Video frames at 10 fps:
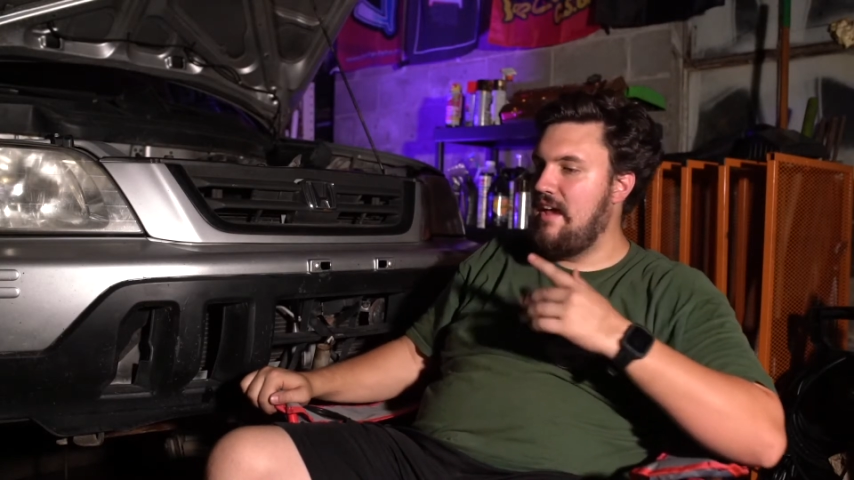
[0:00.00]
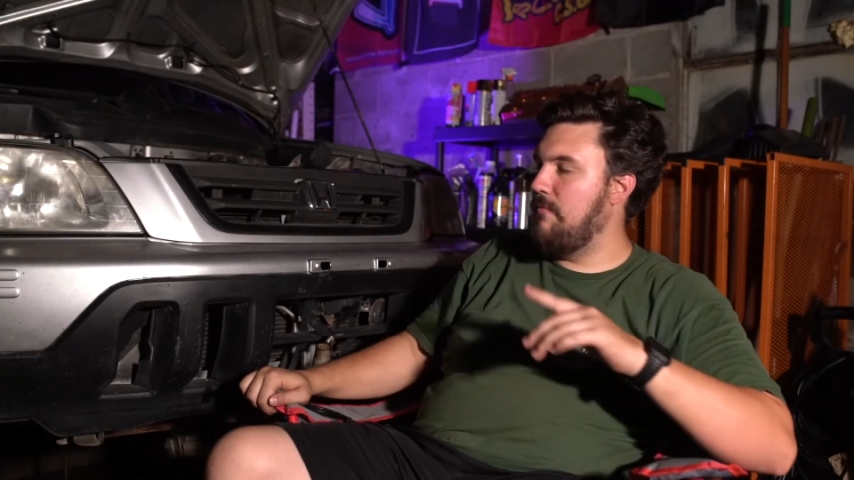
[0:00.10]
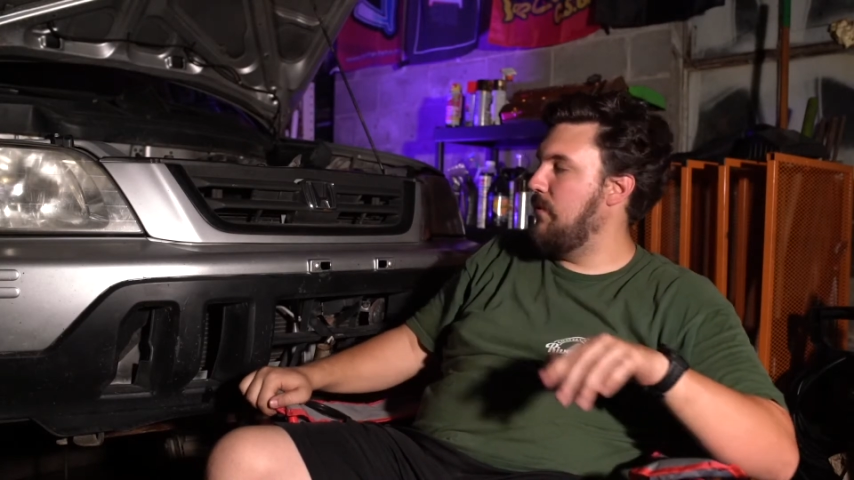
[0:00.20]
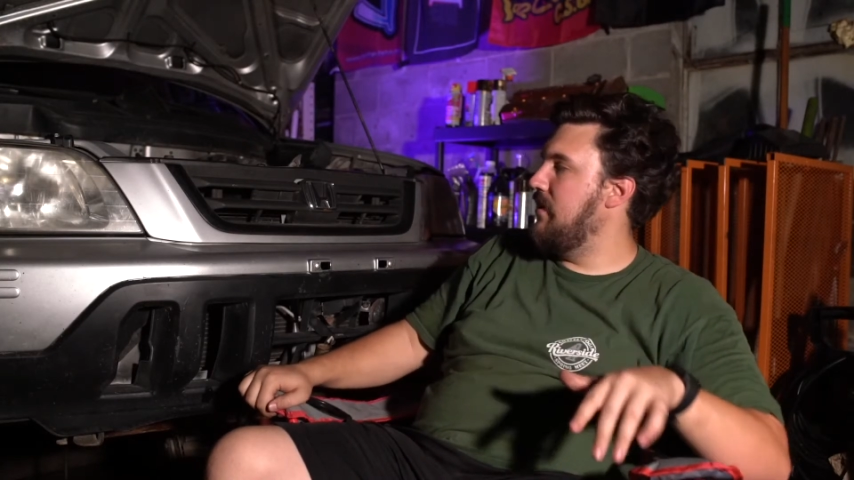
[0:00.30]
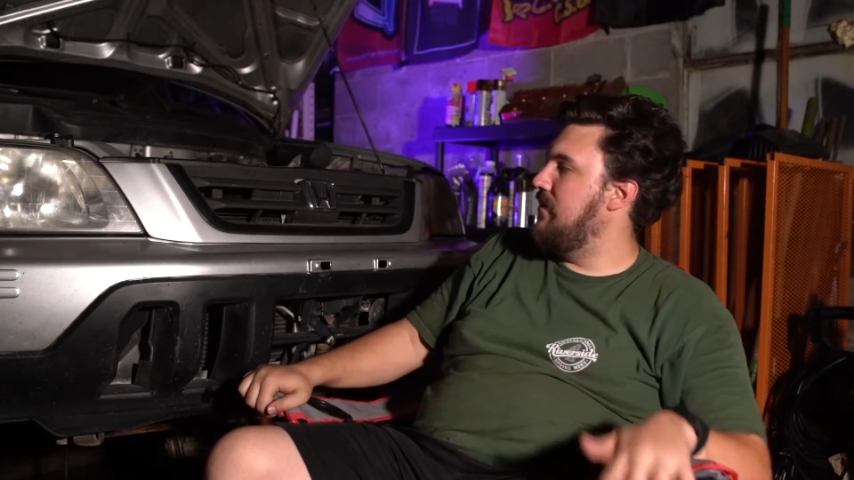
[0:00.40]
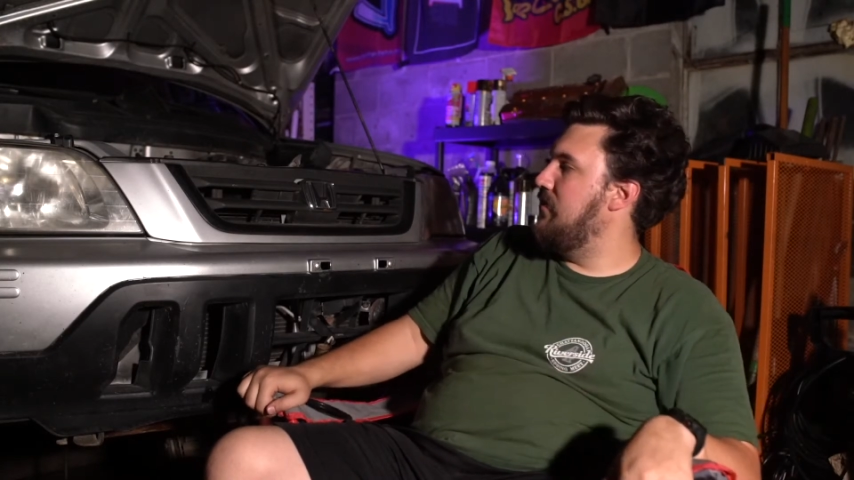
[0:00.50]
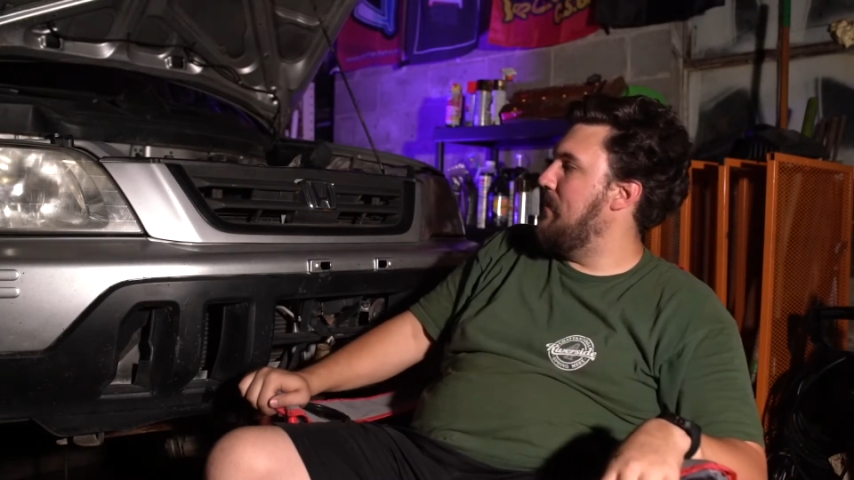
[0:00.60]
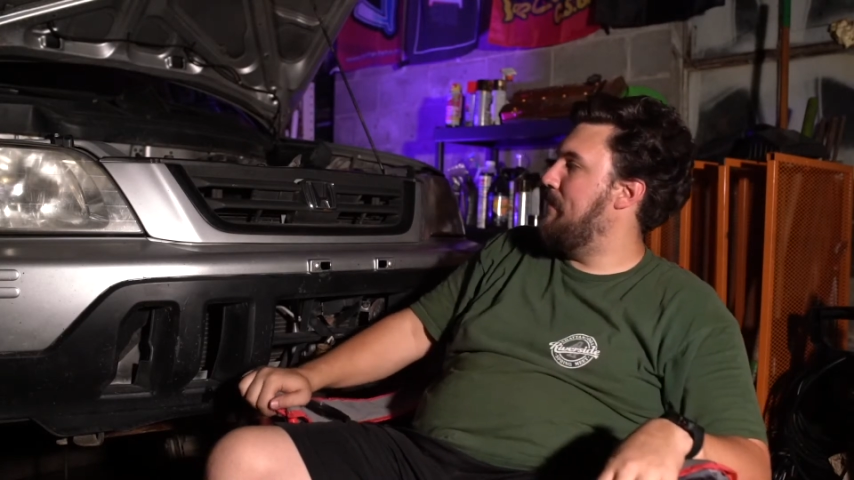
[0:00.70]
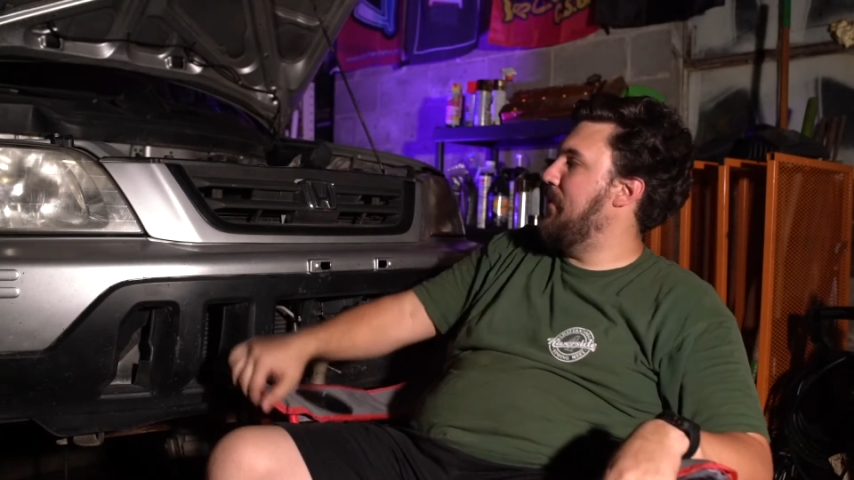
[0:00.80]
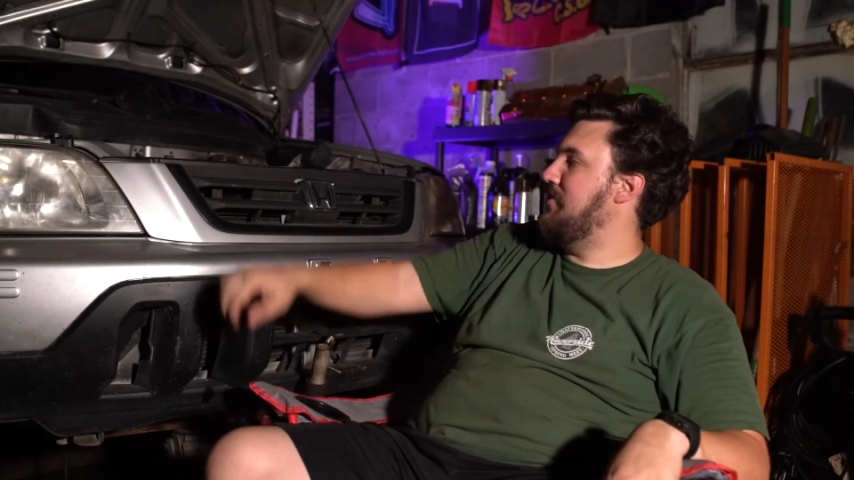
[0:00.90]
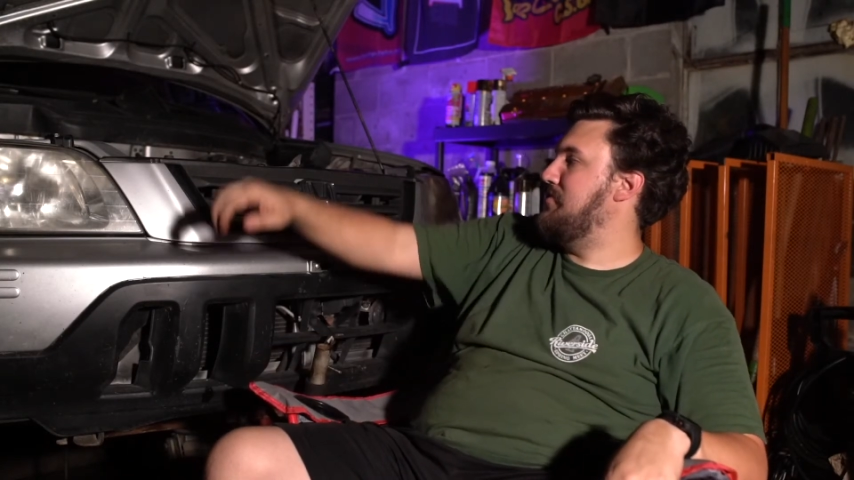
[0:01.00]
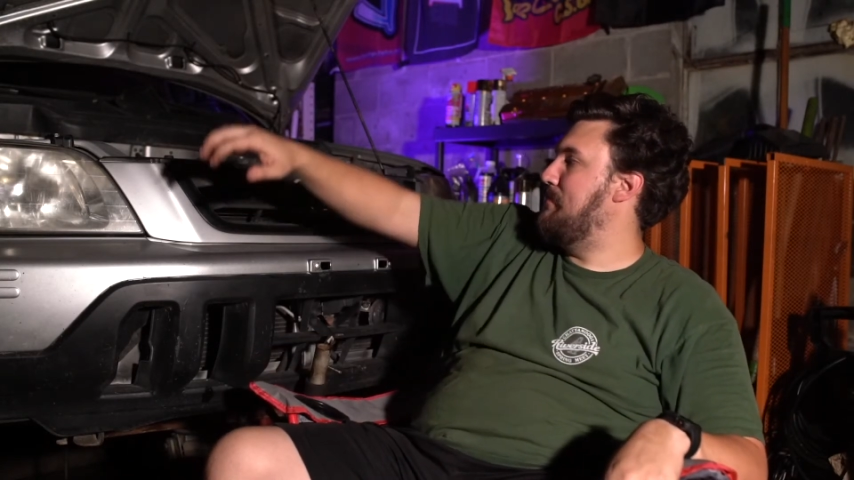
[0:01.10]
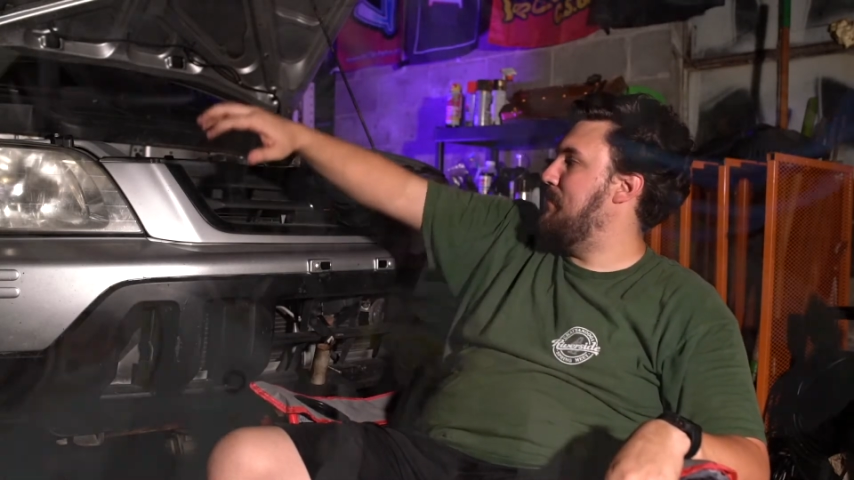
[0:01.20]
And we're gonna do a bunch of